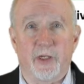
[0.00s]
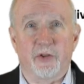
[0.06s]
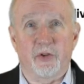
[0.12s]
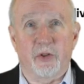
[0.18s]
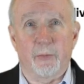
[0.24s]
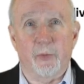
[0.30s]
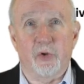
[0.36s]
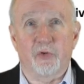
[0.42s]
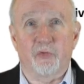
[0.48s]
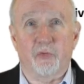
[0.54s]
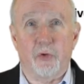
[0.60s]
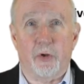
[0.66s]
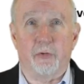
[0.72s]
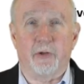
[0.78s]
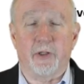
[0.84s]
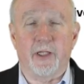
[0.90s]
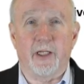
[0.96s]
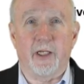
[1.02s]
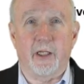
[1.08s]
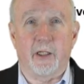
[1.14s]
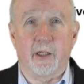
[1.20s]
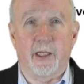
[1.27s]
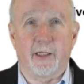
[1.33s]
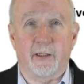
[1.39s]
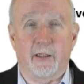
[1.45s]
is the most frequently
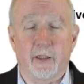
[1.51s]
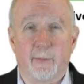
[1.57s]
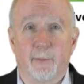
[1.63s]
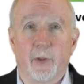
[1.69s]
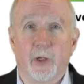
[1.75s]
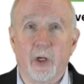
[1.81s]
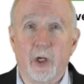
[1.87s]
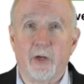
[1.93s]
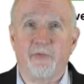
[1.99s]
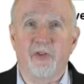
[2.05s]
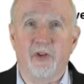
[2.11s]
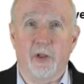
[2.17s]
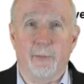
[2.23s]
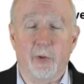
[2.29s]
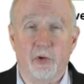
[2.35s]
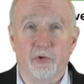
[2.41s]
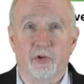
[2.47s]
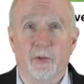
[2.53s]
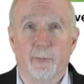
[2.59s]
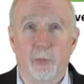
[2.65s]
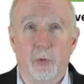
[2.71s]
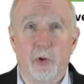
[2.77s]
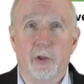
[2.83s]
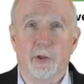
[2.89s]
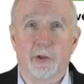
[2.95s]
neglected, but often the most
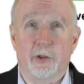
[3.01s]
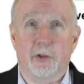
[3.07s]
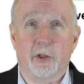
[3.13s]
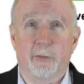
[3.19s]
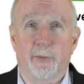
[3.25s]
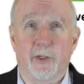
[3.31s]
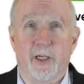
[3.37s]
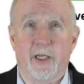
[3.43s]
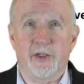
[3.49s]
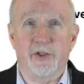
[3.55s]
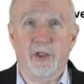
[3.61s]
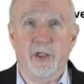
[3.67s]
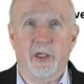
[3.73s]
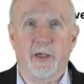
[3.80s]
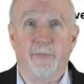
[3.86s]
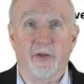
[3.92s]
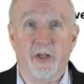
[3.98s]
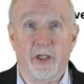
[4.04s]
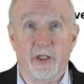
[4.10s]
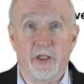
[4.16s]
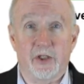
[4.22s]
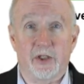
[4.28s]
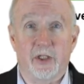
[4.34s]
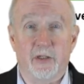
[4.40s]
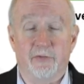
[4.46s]
important determination of an
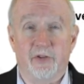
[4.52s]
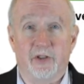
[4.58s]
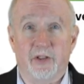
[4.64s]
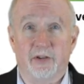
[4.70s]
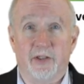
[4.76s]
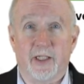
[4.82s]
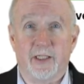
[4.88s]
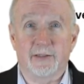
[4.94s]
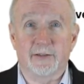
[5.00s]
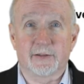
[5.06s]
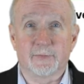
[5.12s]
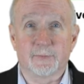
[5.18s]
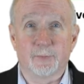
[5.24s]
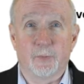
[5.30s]
initiative's success.